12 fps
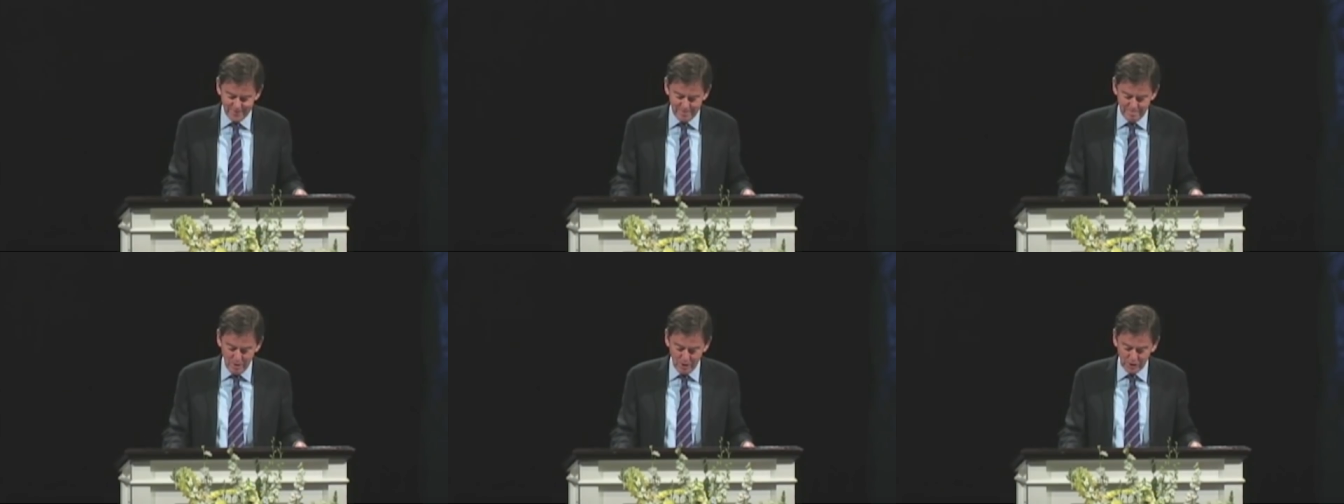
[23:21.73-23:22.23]
The
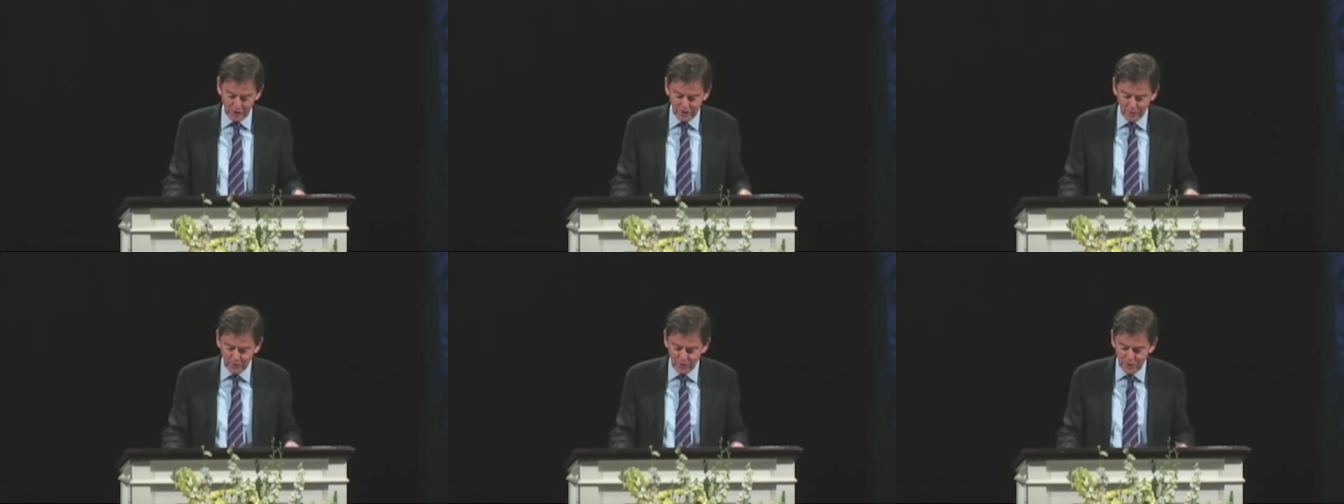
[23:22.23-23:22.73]
mercy
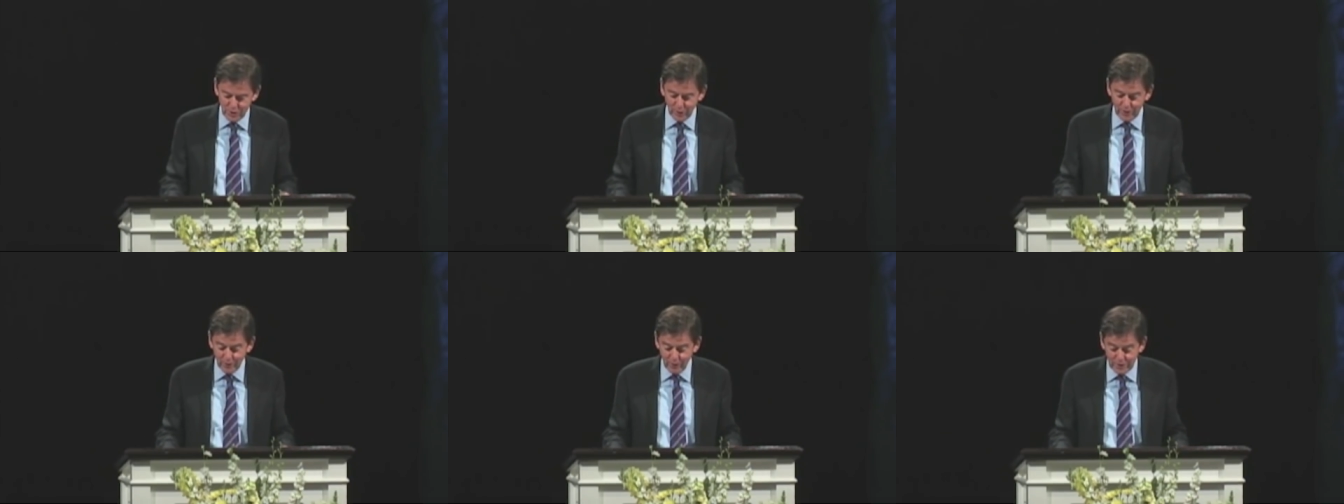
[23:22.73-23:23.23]
to which he's
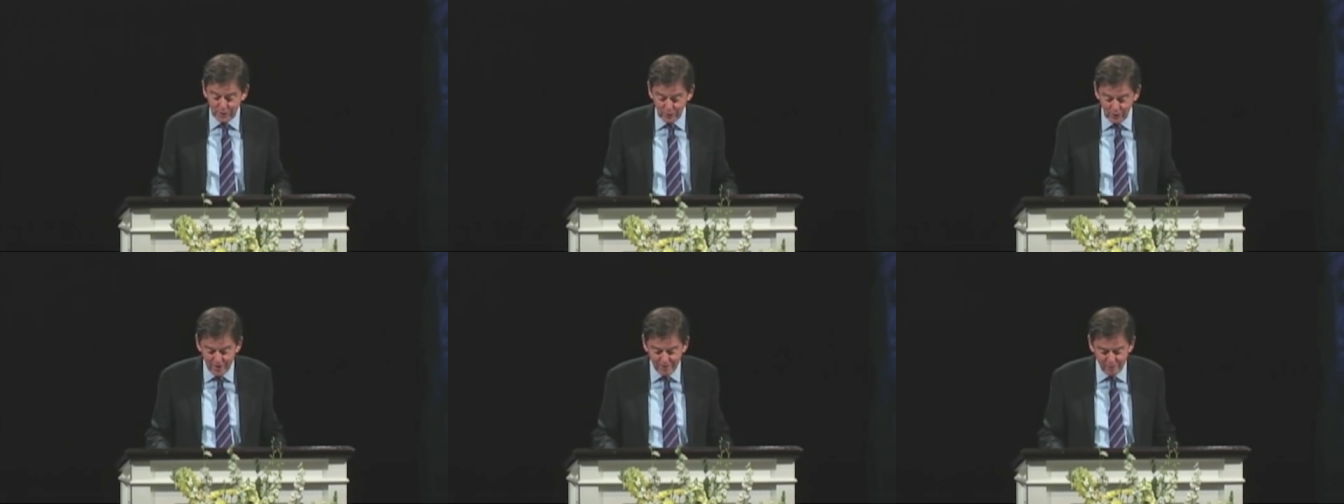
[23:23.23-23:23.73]
going to
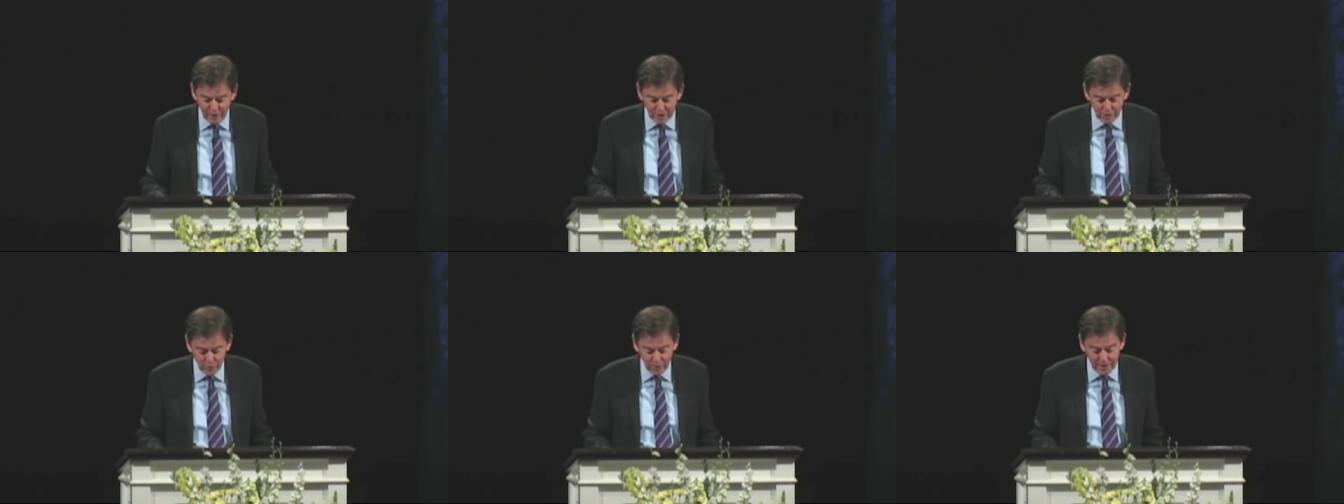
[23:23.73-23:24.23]
return in
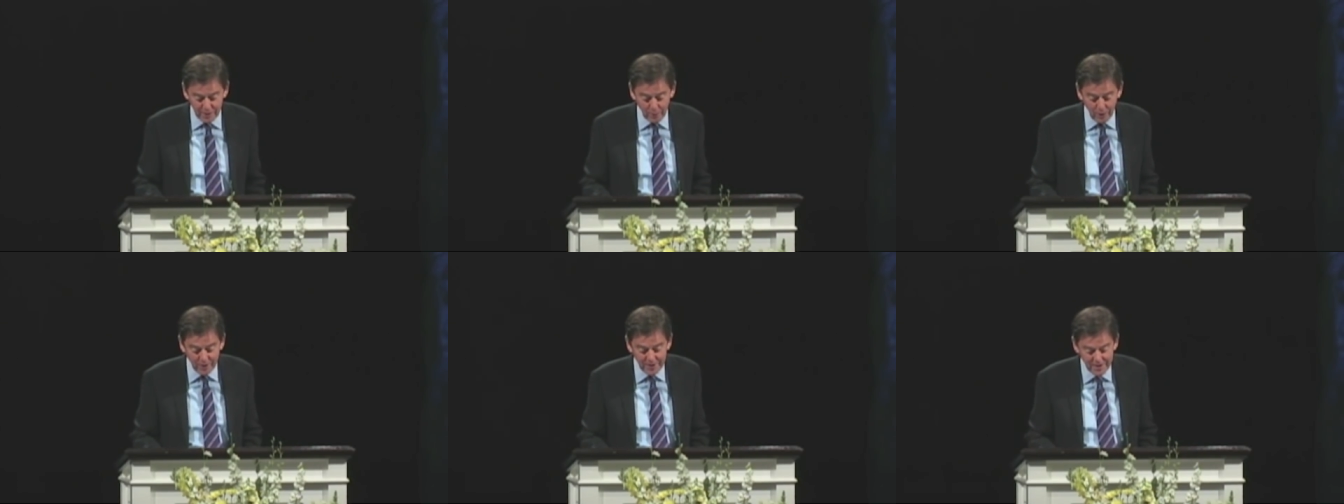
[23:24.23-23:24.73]
verse
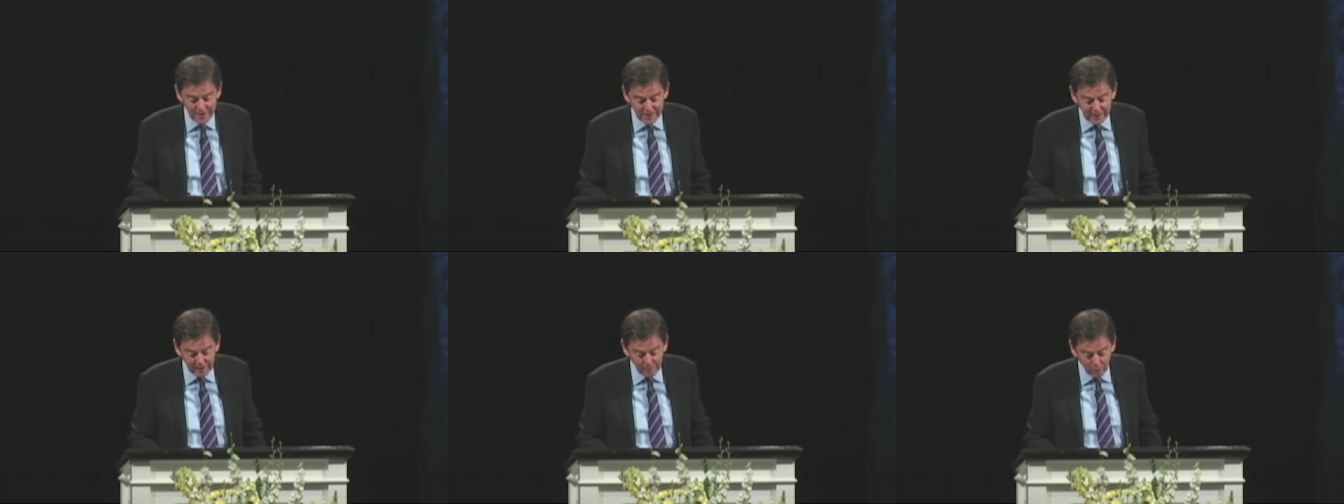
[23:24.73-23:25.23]
21
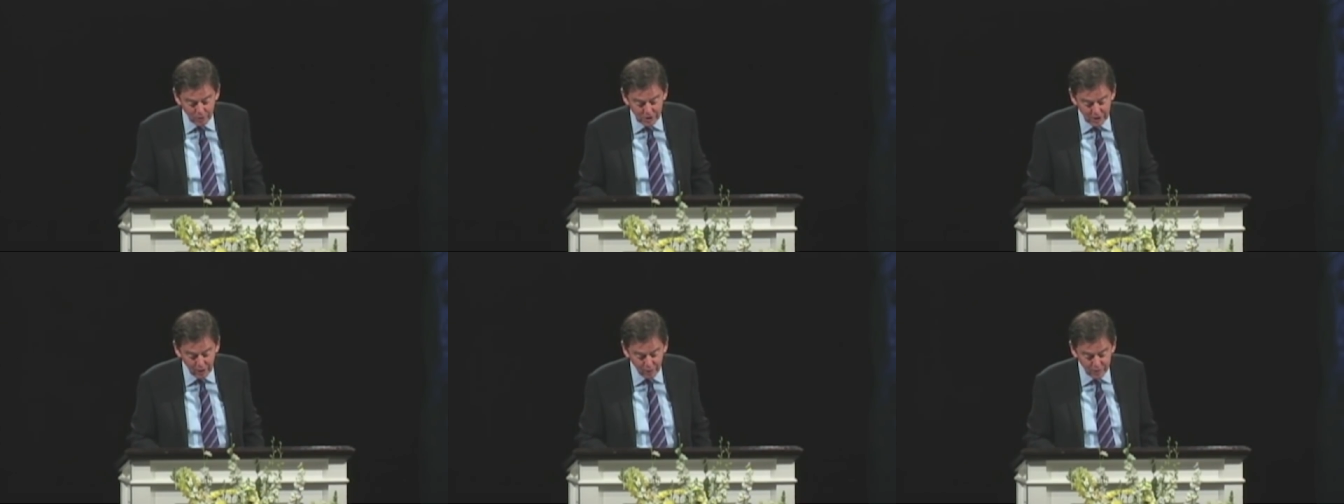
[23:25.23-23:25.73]
keep
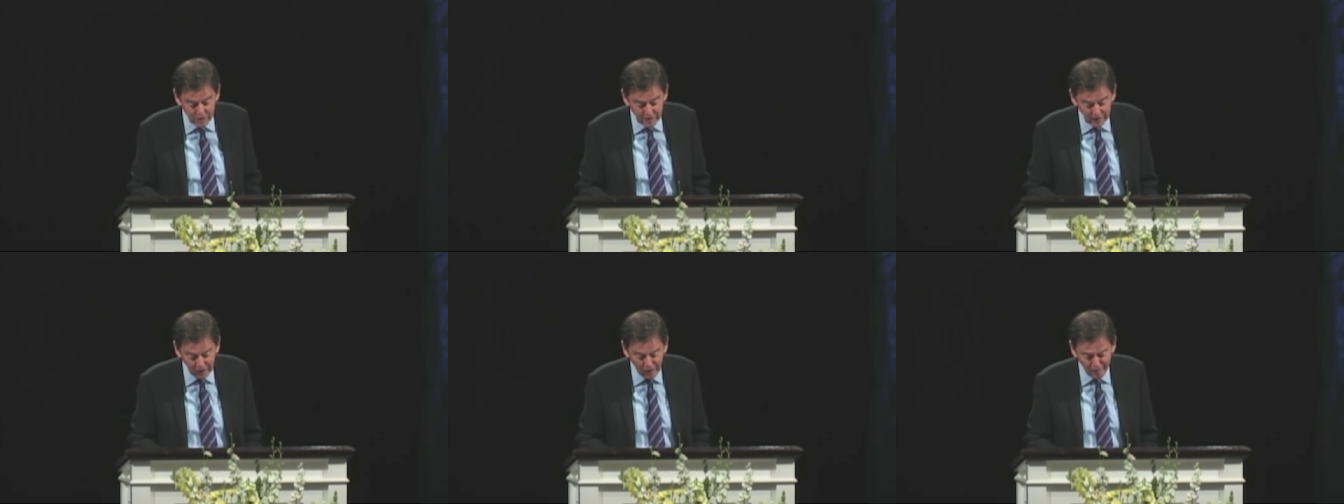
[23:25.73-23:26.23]
yourselves in
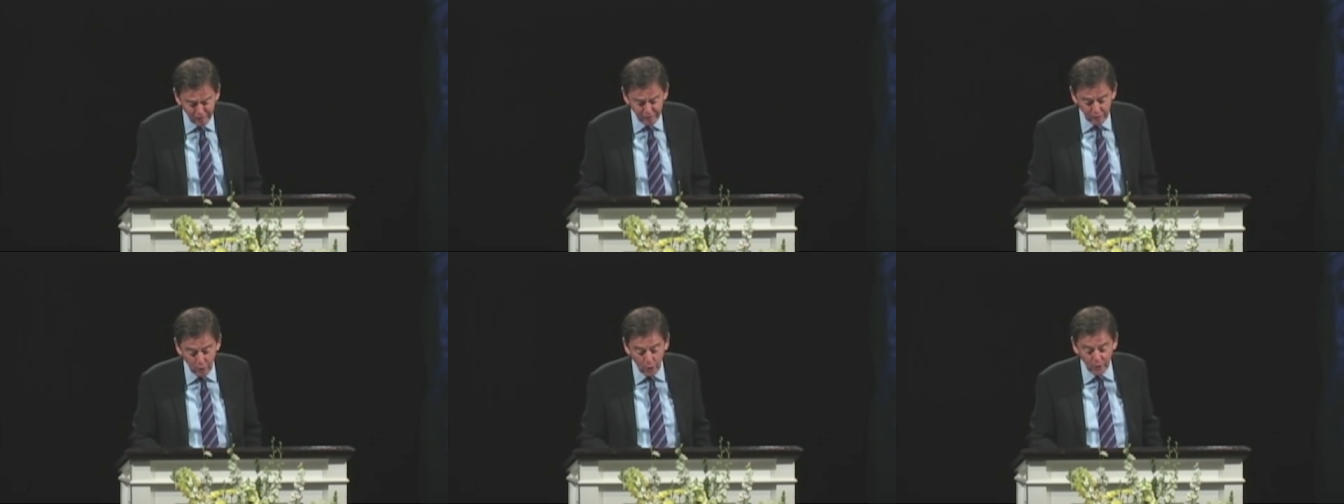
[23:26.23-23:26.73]
the love
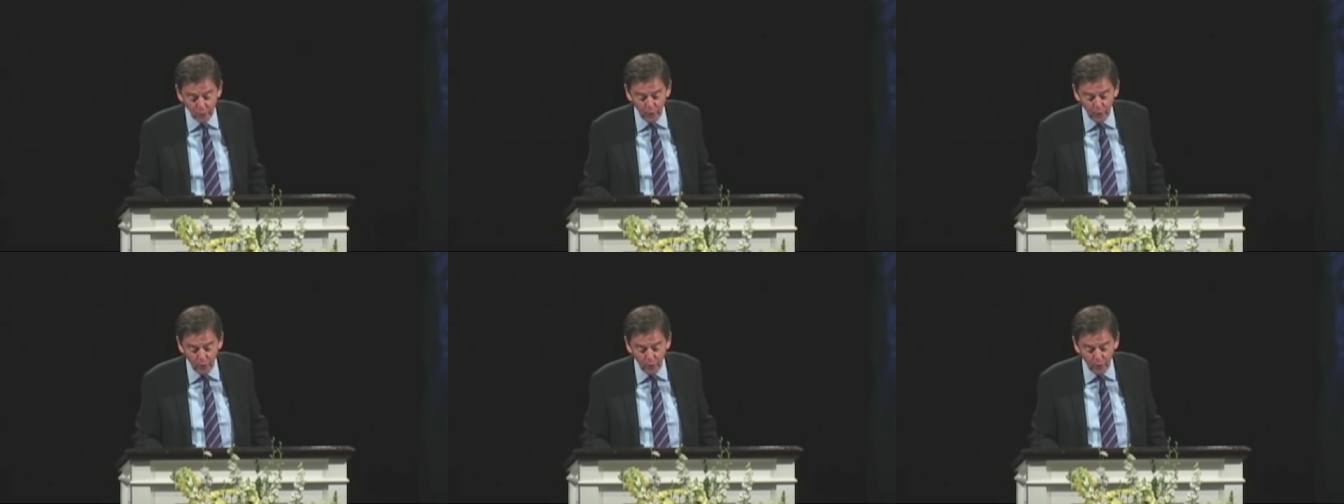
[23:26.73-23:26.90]
of God,